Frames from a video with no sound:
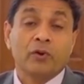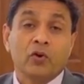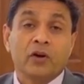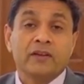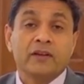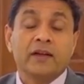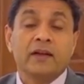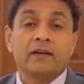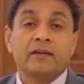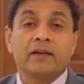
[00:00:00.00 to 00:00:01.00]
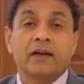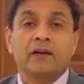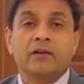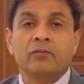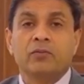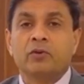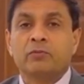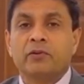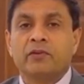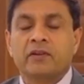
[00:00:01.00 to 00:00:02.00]
because he can decide on
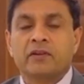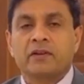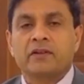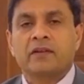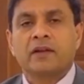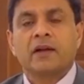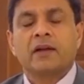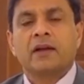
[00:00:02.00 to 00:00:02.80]
both procedures,